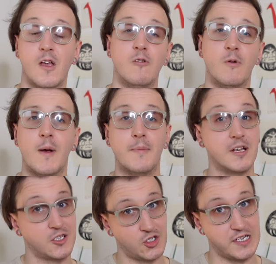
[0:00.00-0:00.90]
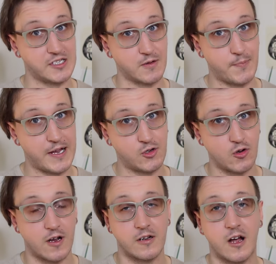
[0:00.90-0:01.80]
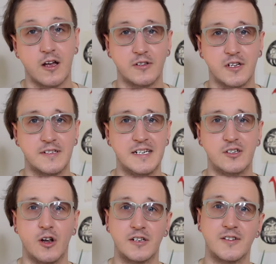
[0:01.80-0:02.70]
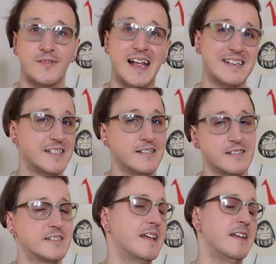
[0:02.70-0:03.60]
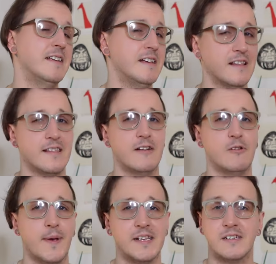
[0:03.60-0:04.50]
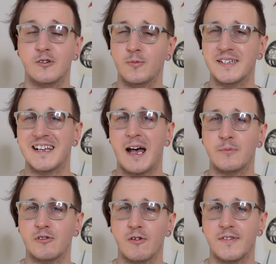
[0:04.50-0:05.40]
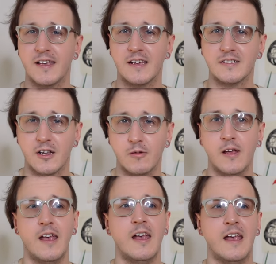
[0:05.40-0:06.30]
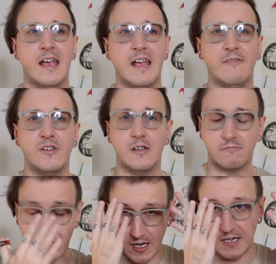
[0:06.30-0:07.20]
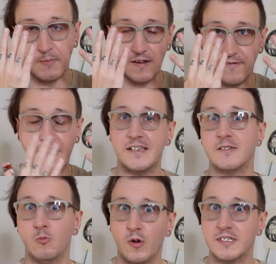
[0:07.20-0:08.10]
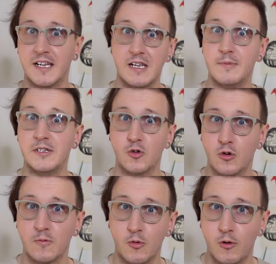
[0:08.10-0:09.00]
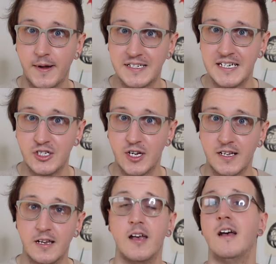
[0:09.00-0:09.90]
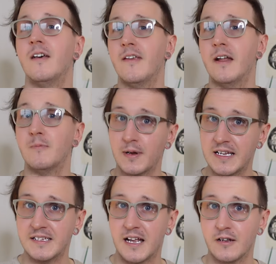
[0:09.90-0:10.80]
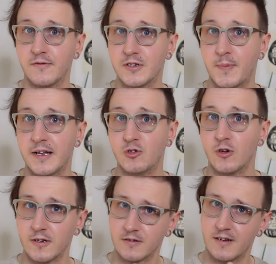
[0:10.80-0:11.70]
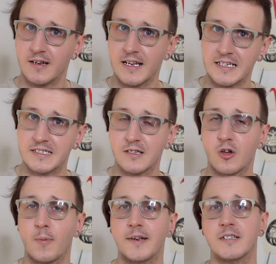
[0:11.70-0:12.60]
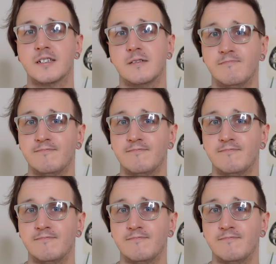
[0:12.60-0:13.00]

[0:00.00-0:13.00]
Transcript: Remember, Sheets on Patreon. I also teach lots of lessons, technique, and theory based, and all my tabs are over there. So if you like my face and want to hear me talk more about teaching, then please head over to Patreon. Links in the comments.